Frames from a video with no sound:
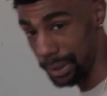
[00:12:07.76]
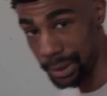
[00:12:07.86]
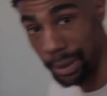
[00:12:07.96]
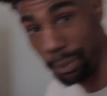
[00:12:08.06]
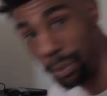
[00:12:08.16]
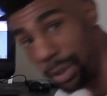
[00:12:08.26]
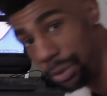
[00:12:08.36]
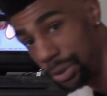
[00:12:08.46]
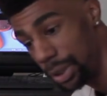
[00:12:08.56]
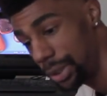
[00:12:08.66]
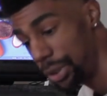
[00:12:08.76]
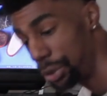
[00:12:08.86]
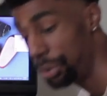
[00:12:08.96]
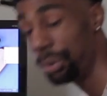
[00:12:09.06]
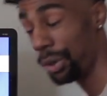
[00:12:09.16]
I said, one of those things that
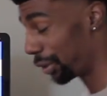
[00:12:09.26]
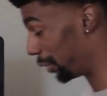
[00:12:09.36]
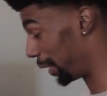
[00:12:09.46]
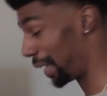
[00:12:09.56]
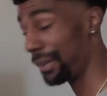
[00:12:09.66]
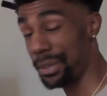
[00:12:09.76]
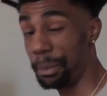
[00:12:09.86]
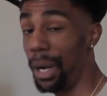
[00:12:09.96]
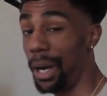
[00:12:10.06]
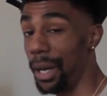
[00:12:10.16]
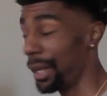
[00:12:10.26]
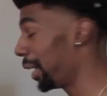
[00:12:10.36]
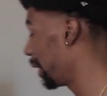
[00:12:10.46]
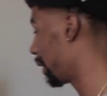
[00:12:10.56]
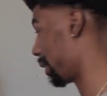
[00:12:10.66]
you're gonna have to buy.
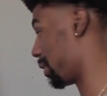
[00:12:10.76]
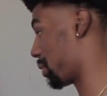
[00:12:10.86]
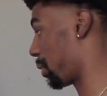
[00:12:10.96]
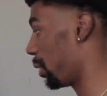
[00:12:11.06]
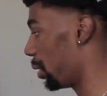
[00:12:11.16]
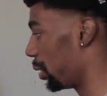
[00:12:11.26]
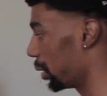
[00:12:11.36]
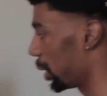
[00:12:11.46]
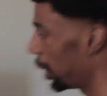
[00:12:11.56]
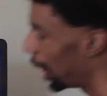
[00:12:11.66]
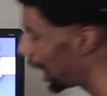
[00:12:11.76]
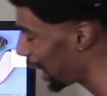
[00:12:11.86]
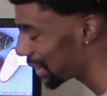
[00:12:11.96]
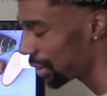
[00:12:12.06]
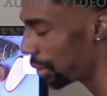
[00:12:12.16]
It's called
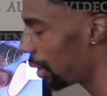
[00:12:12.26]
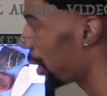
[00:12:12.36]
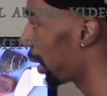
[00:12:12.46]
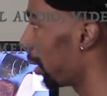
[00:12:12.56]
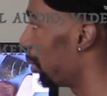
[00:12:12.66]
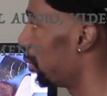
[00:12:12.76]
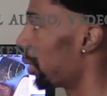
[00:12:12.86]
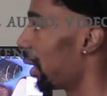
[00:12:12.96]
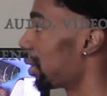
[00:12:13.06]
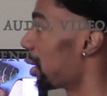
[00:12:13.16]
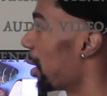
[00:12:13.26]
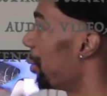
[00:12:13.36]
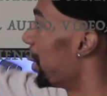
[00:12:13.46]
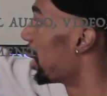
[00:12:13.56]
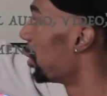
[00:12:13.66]
XLR cable. That's the
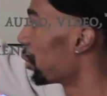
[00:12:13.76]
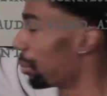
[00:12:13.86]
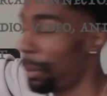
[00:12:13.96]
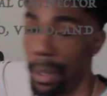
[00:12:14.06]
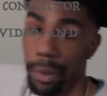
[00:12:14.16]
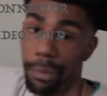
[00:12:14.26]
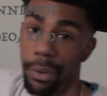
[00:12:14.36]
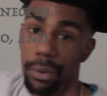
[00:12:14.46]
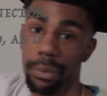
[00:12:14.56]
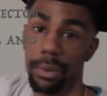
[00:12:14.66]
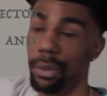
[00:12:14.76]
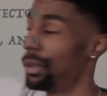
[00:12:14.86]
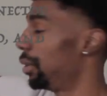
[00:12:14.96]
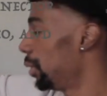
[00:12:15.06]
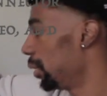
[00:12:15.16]
cable that goes from the microphone
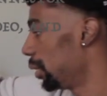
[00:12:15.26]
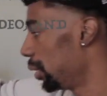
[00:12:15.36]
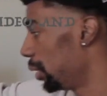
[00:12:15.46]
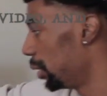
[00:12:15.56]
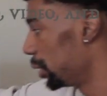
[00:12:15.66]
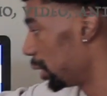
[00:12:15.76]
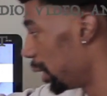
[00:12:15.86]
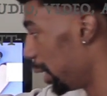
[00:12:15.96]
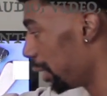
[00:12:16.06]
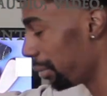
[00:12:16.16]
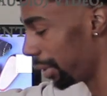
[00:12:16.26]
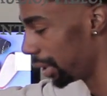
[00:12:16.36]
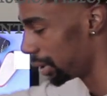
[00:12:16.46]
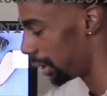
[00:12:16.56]
to the interface.